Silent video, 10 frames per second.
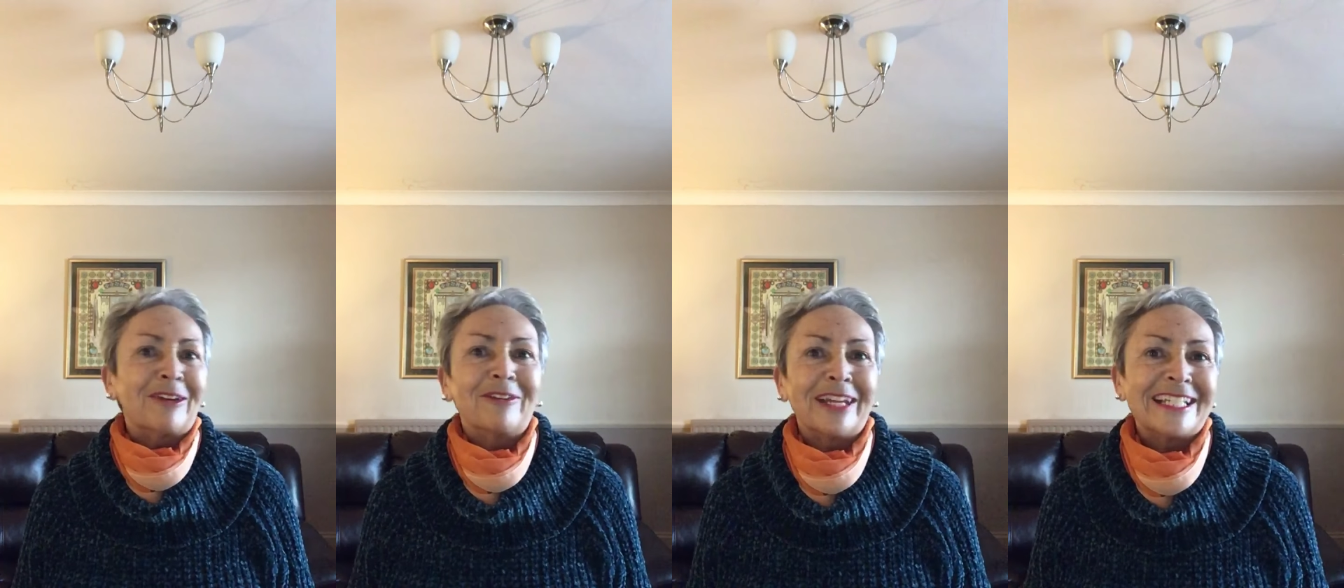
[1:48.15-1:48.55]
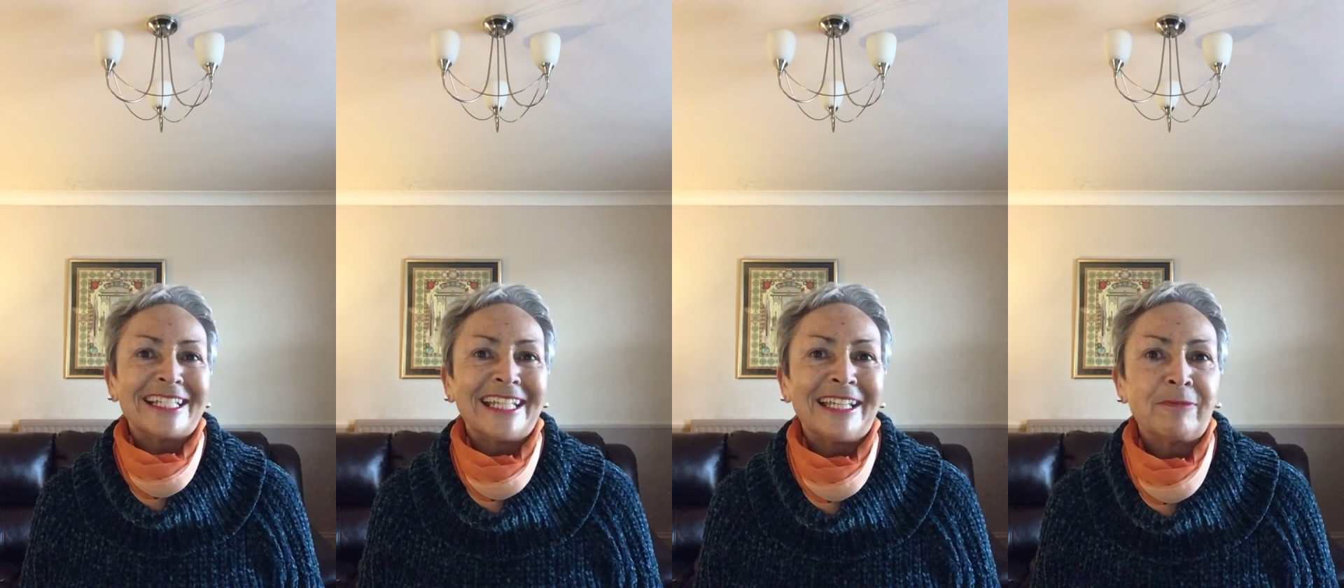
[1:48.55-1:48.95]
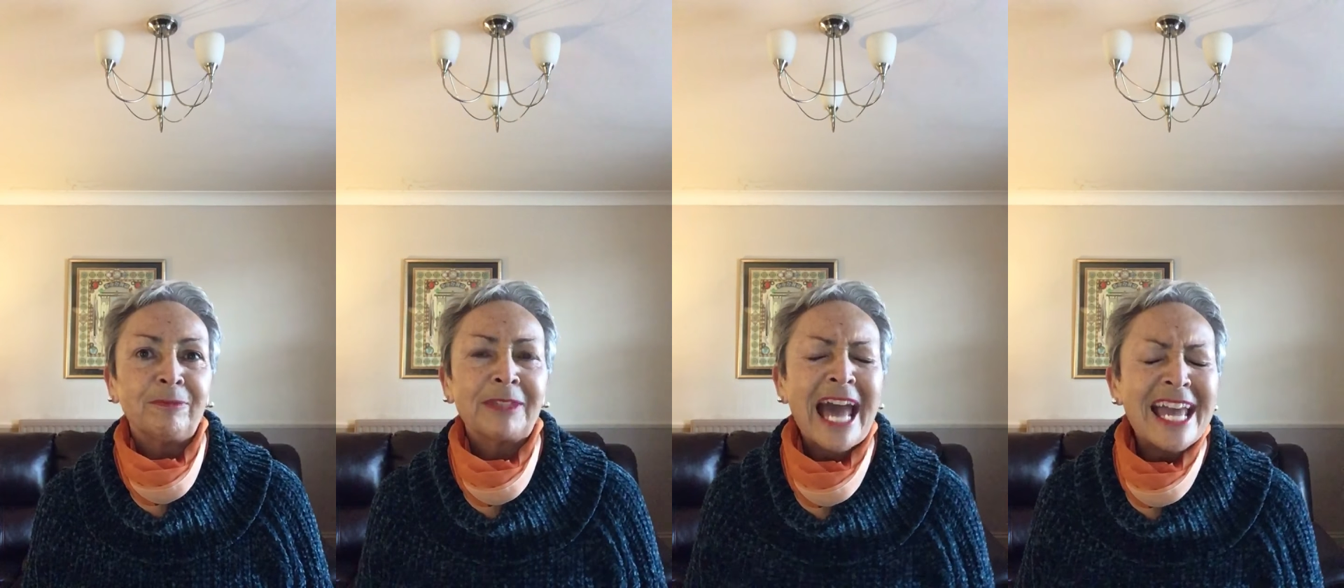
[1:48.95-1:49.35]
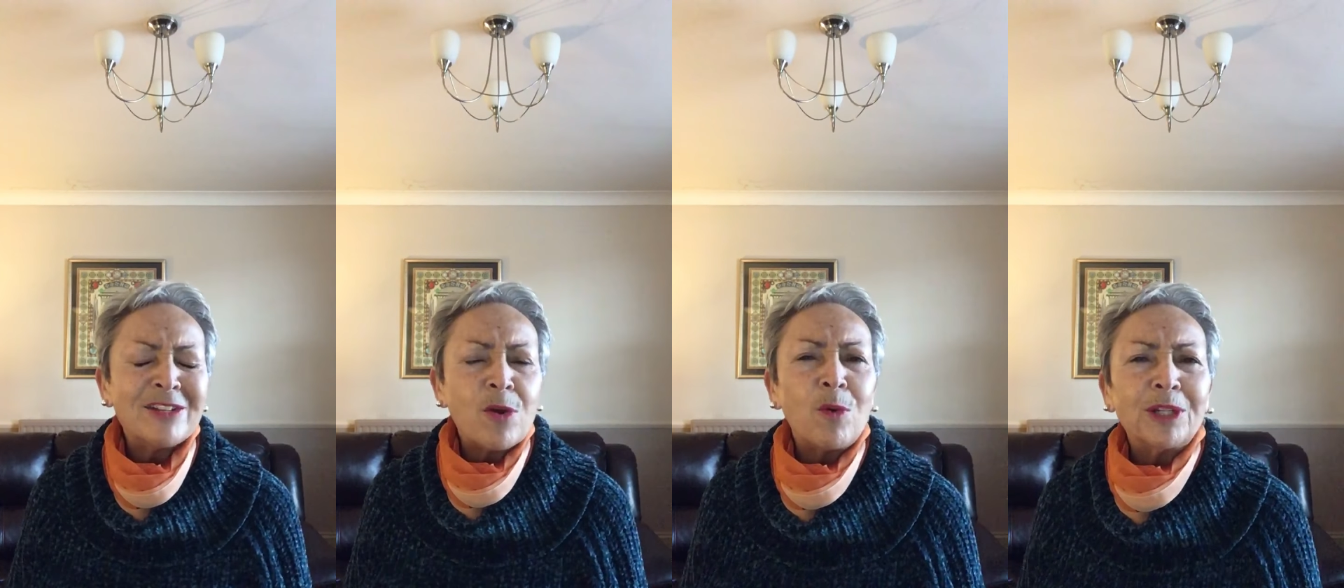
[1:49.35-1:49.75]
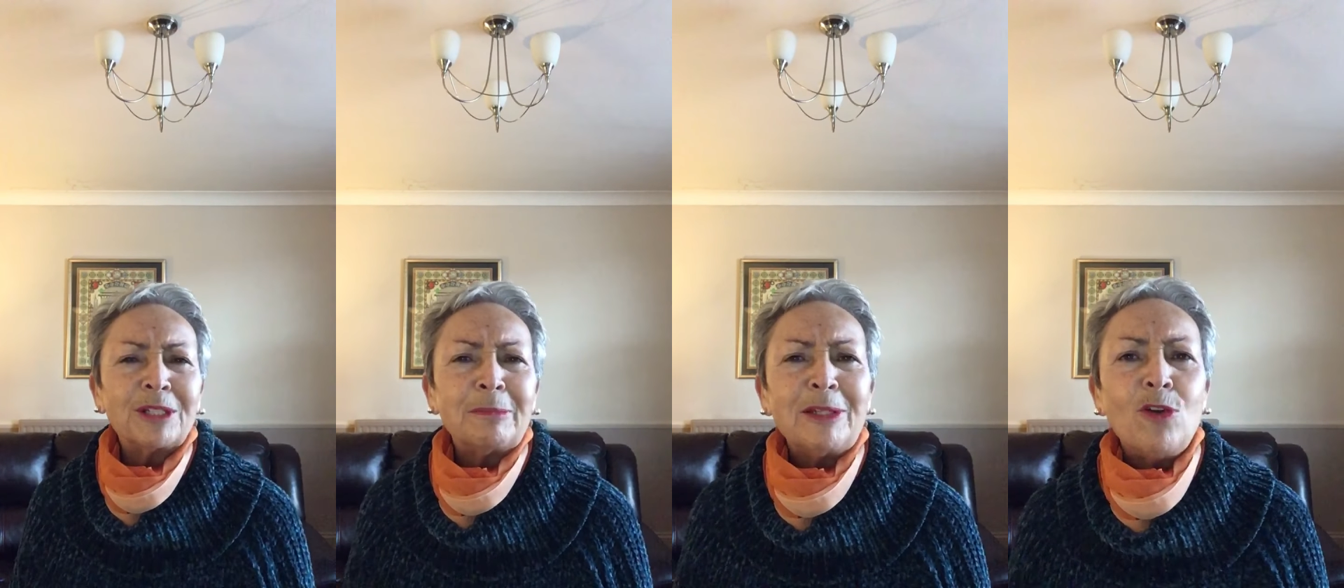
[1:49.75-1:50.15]
crazy. I don't want
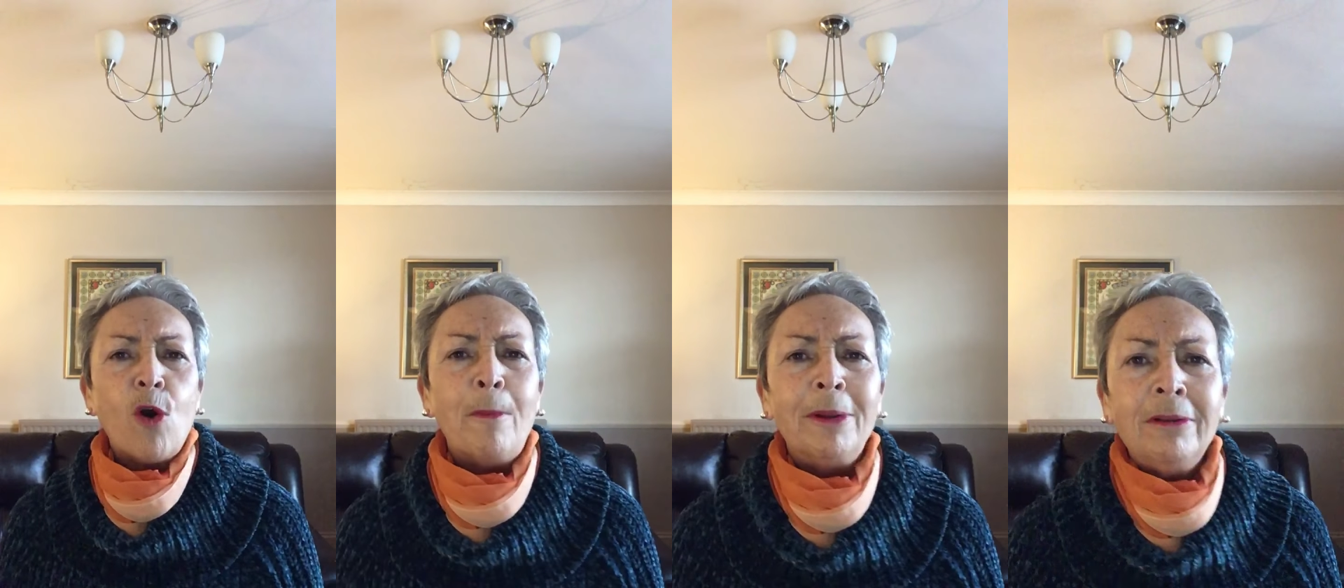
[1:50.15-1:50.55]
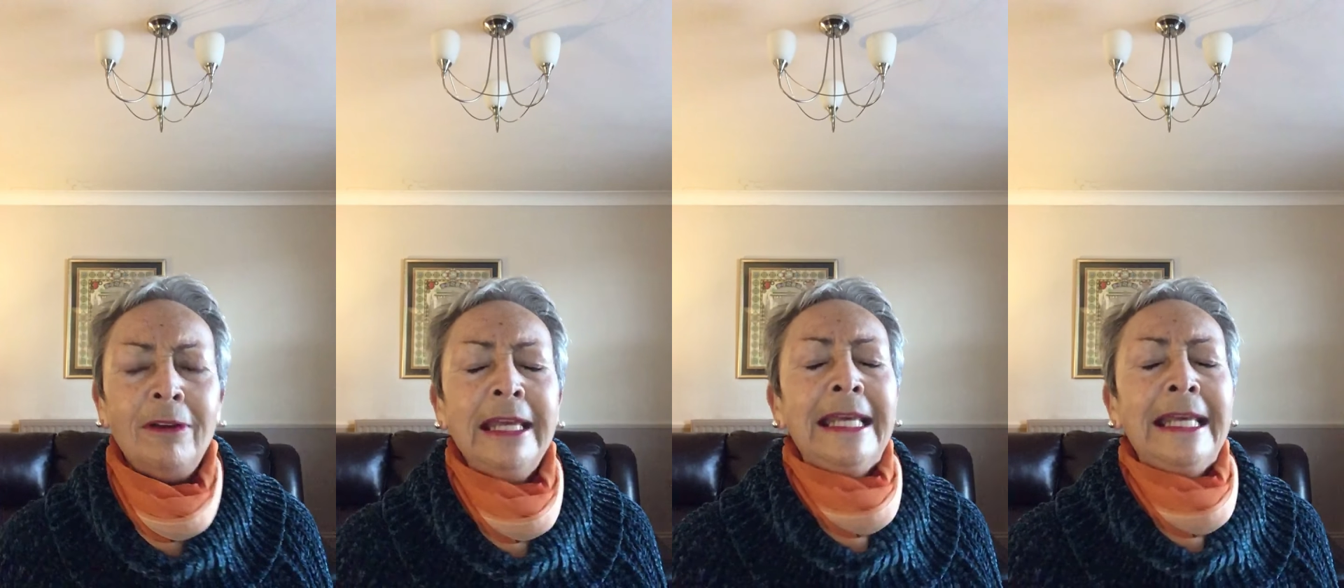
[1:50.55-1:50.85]
to be normal.